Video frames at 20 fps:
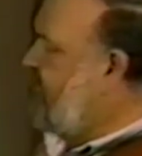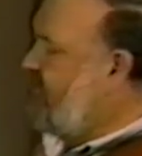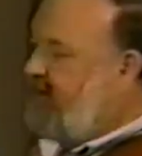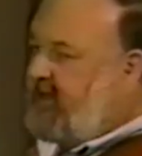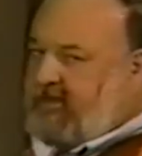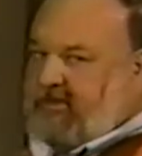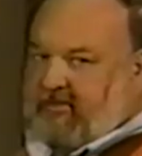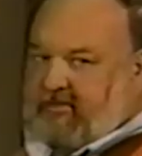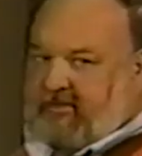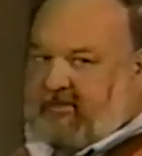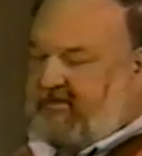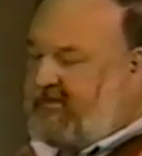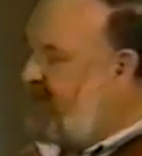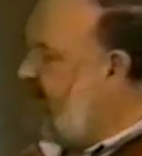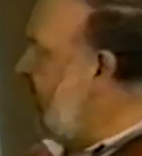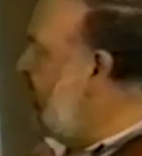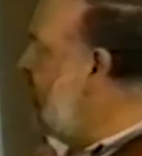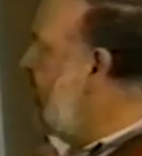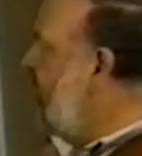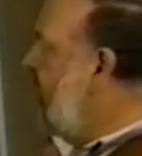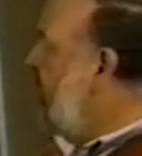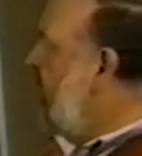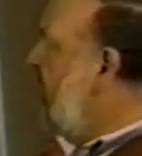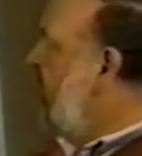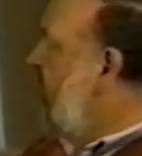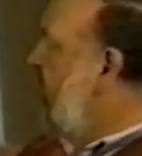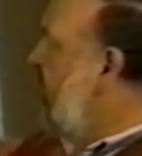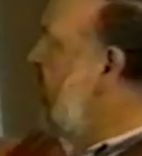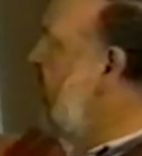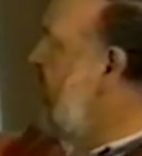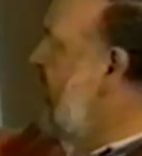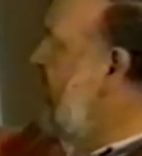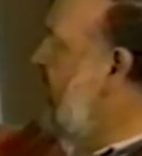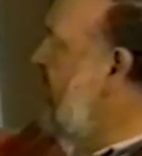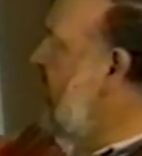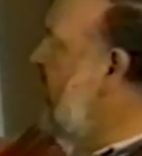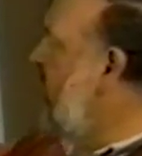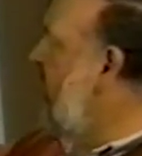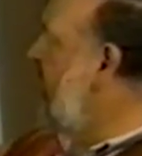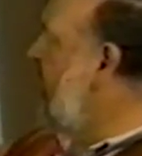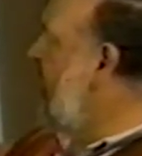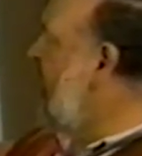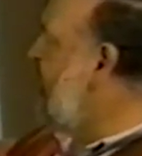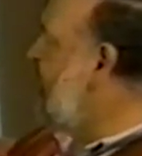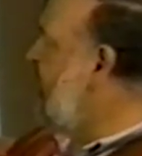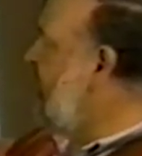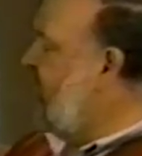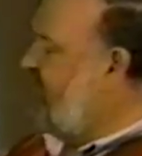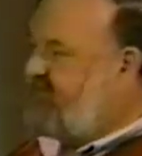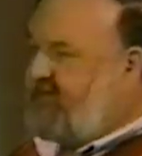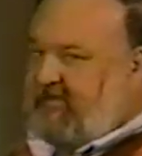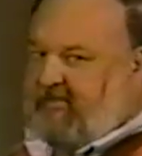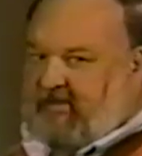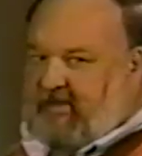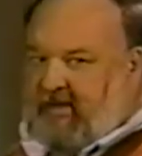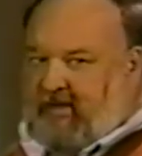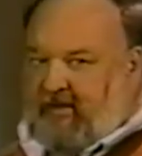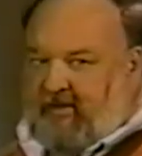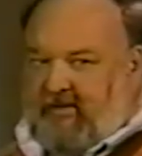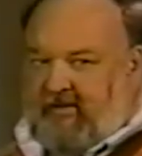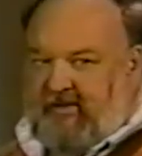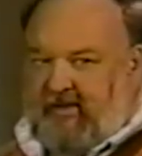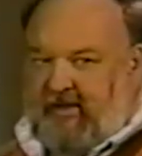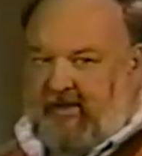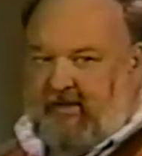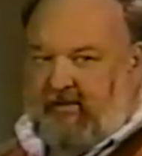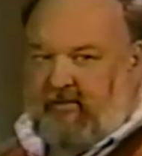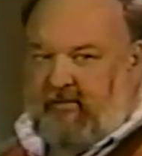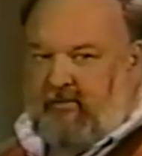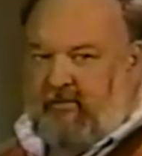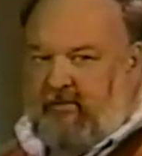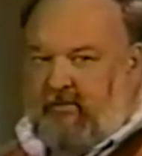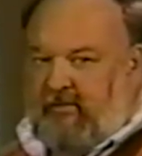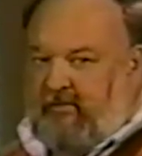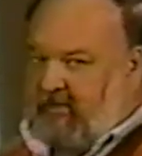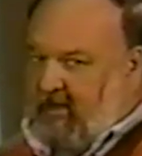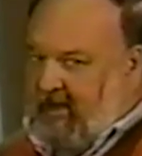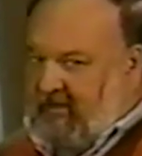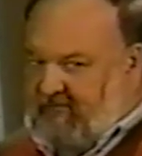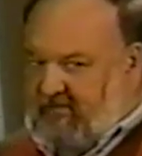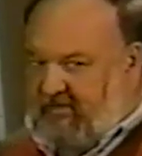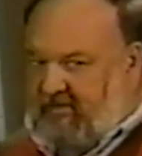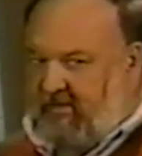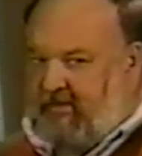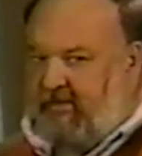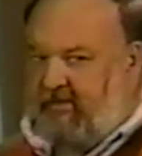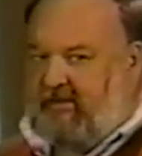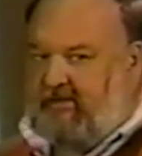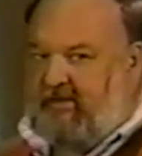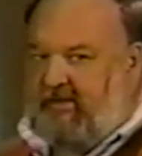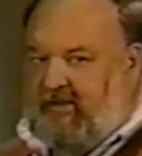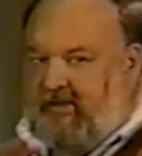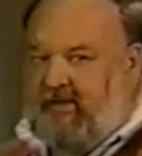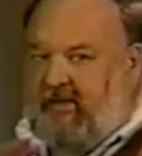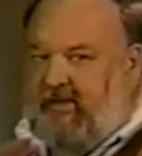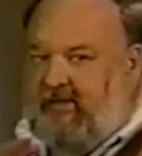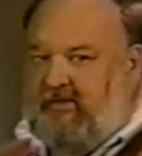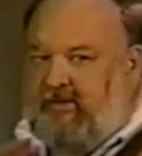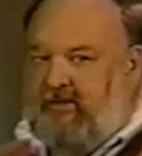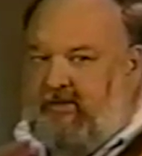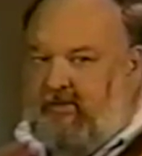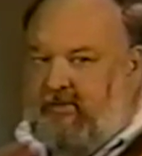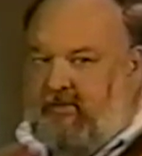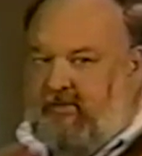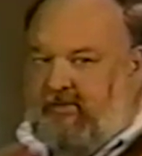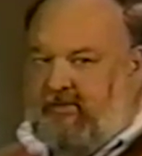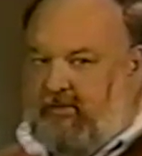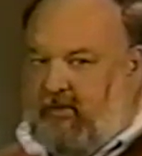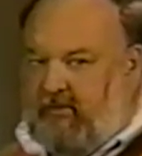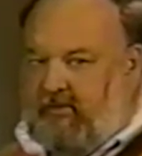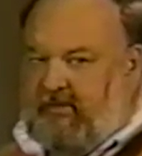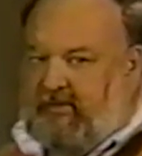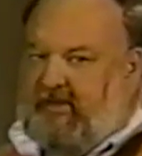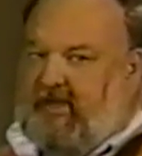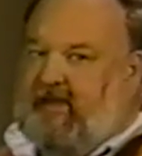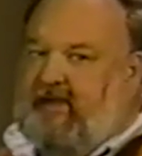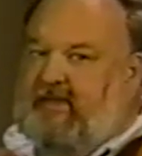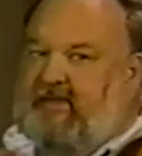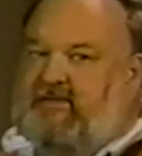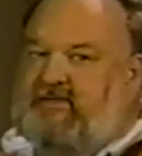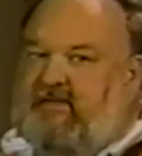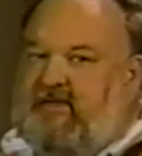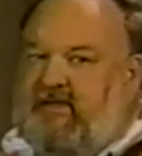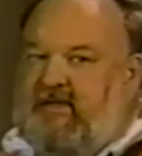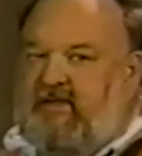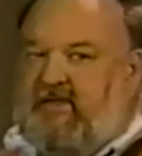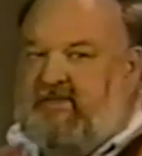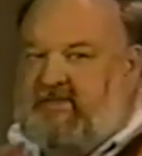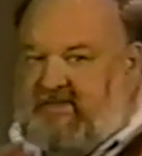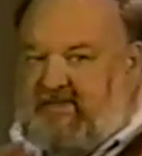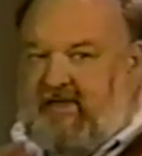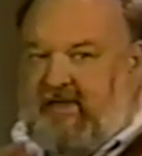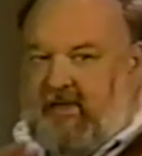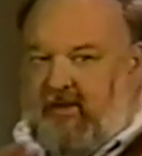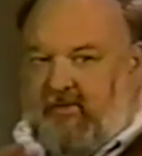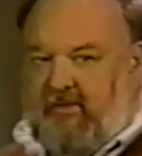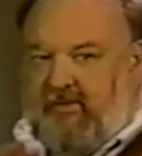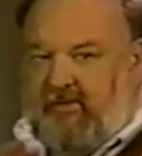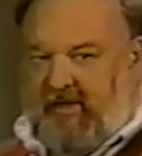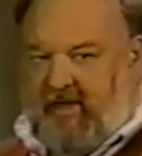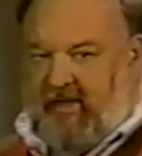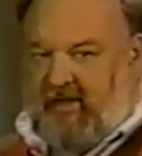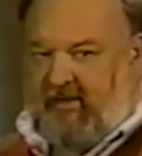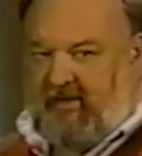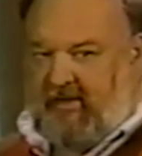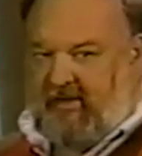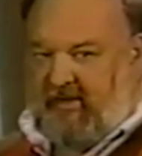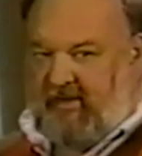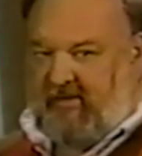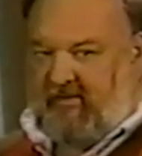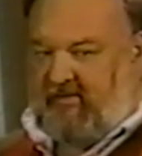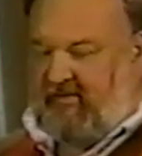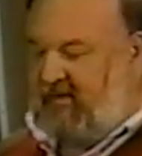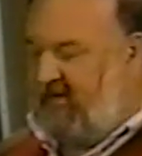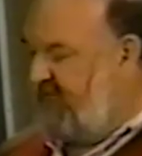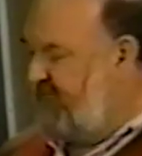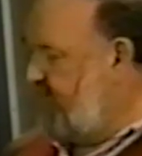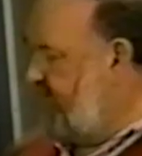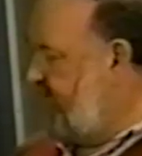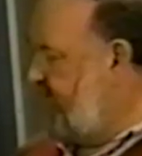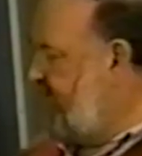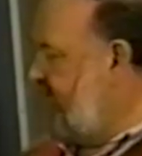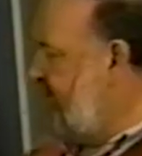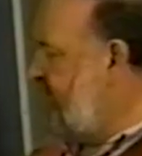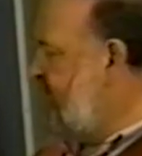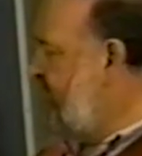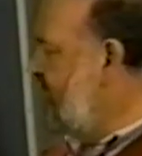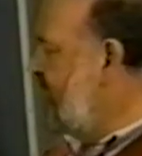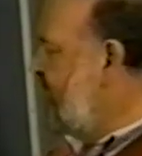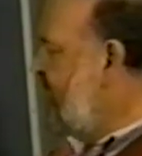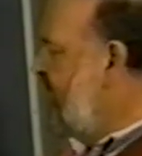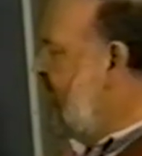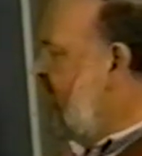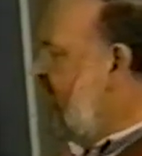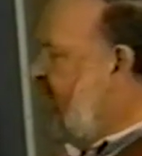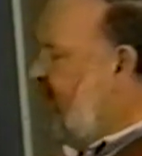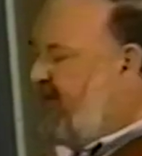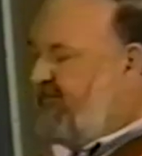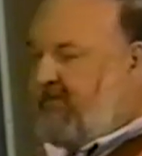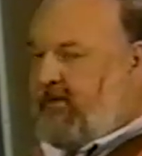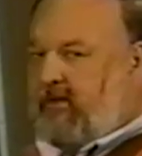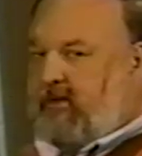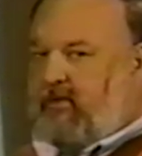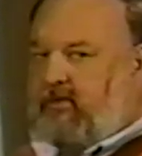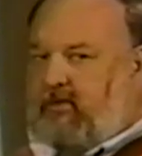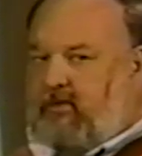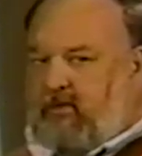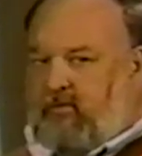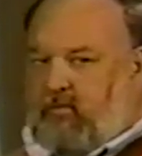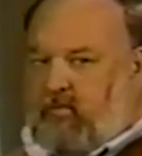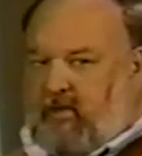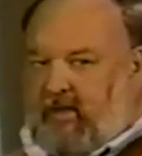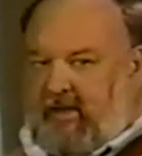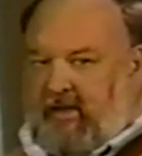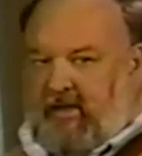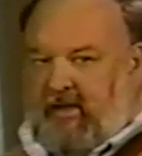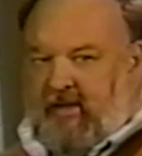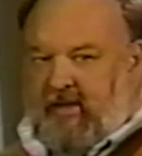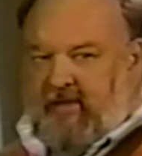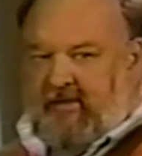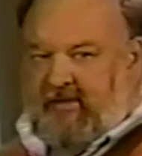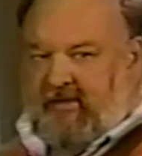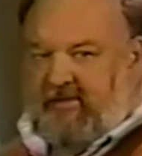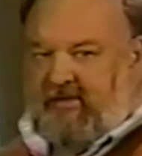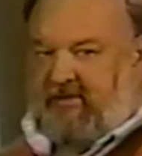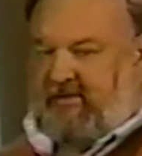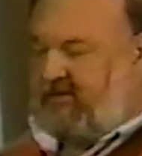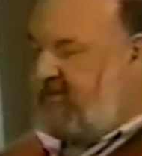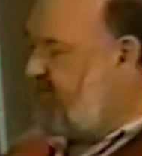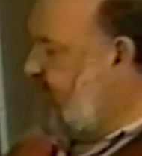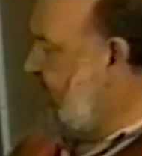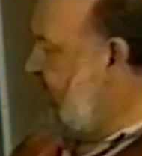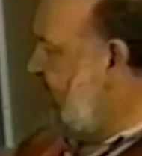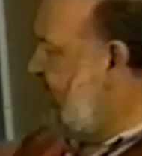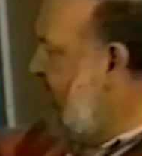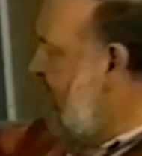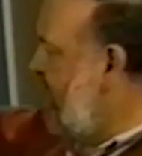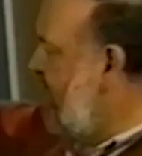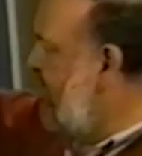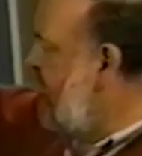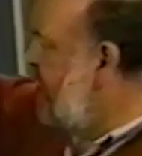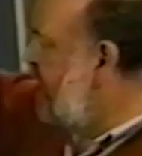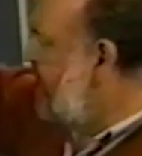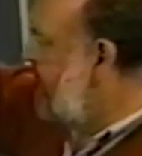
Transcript: ratio is the same, you will get more lift if the CL is higher. So obviously the thing you'd like to do is go to the highest CL you can get out of an airfoil section. A very good way that this is presented